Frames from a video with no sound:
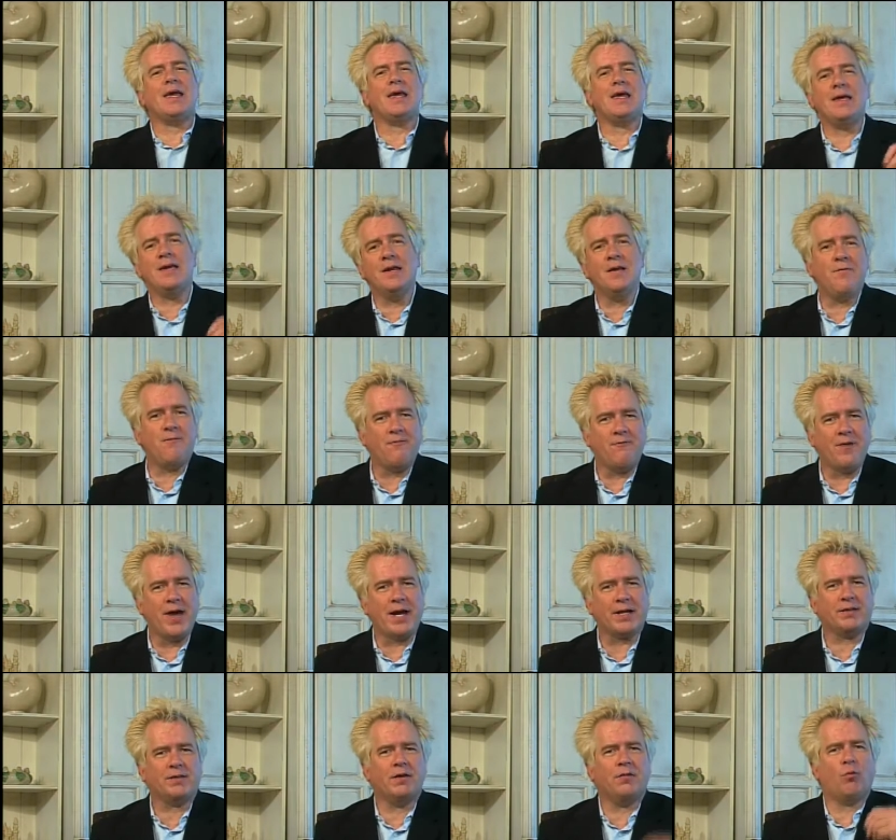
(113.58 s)

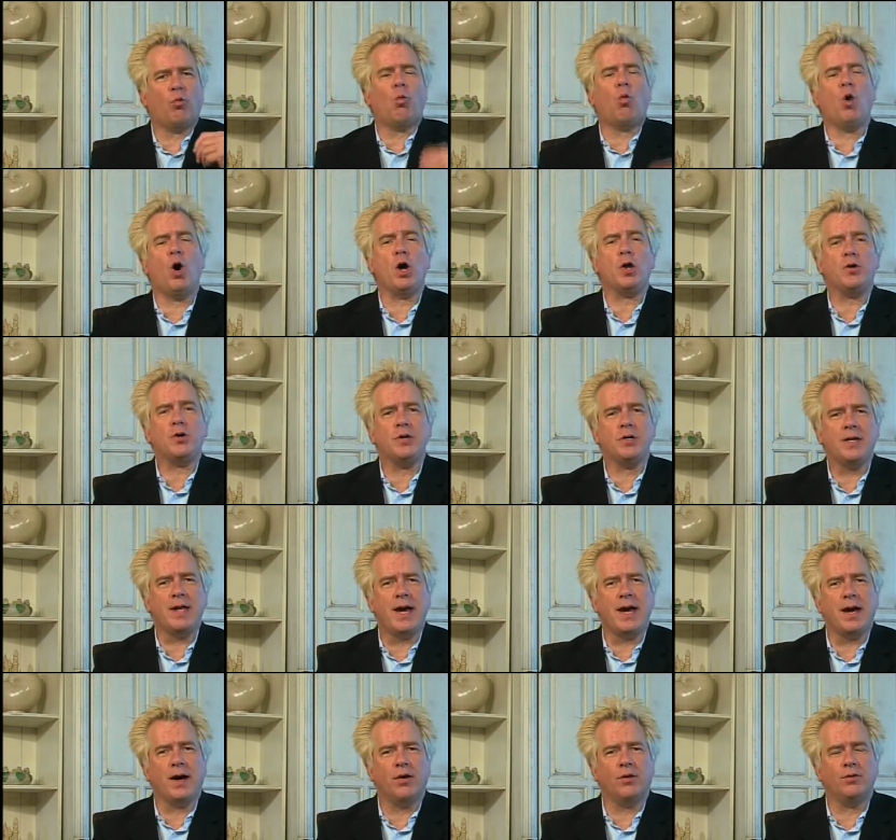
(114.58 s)
ineffective, watered
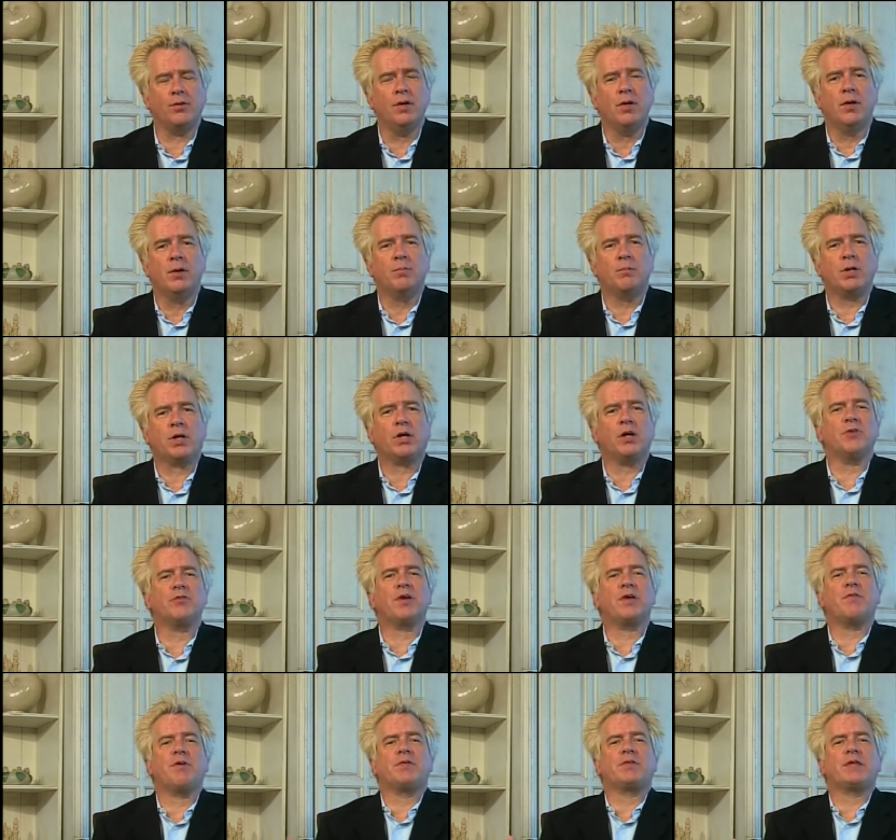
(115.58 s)
down because
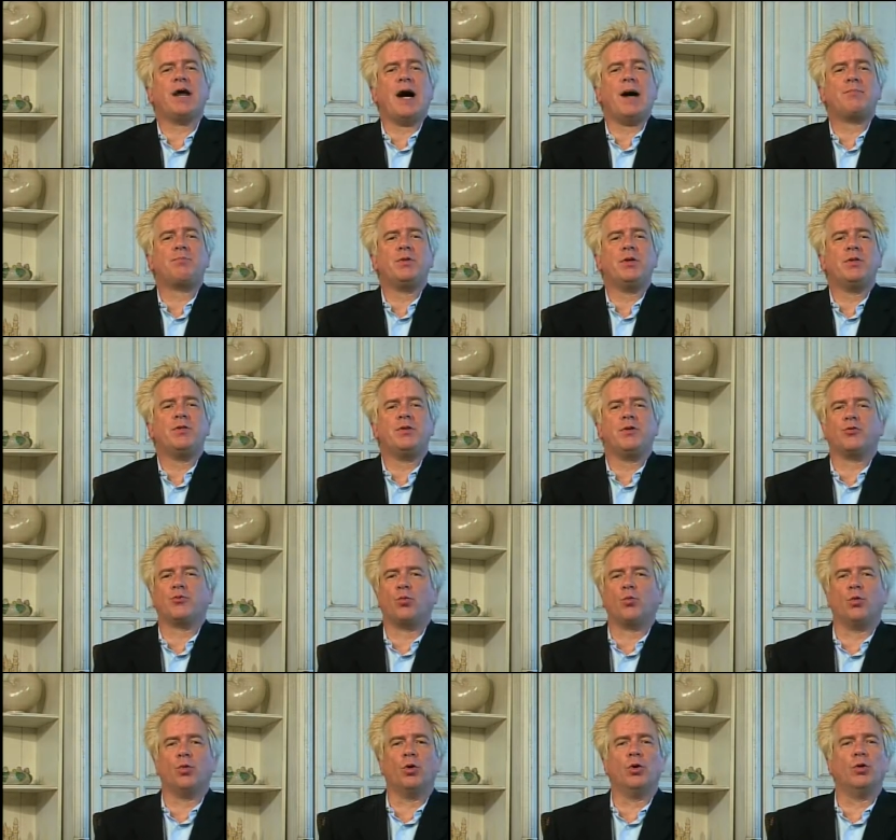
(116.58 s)
they've adopted this
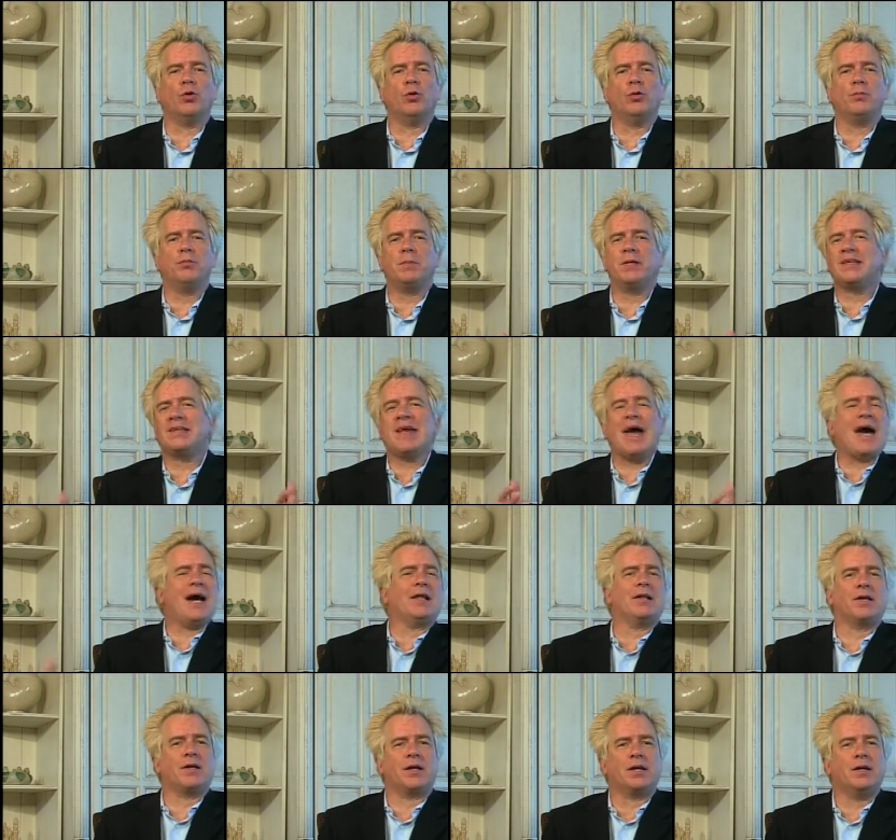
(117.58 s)
world
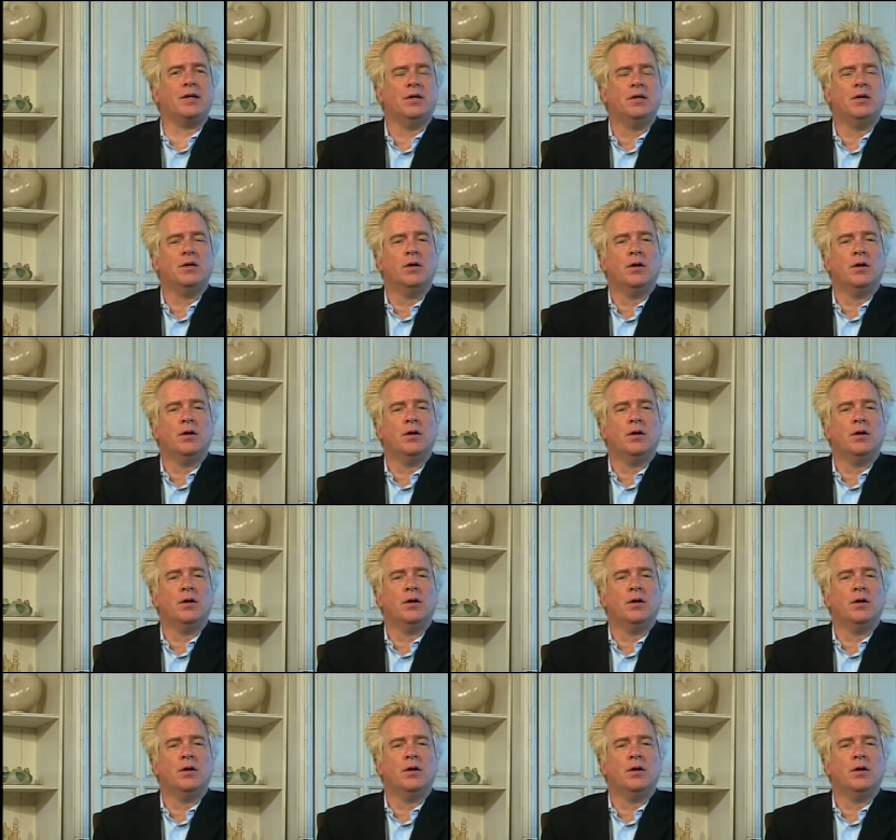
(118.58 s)
mentality